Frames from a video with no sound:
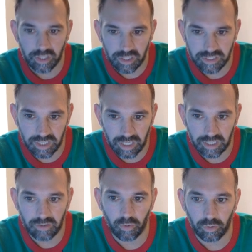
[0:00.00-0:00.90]
to the
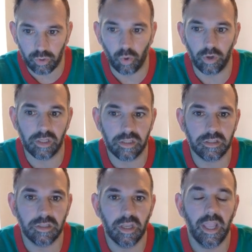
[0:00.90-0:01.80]
sink or
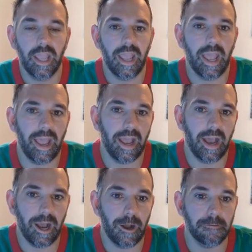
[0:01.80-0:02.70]
toilets
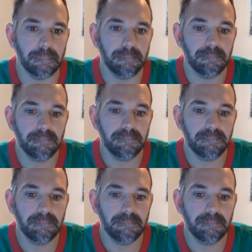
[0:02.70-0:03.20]
have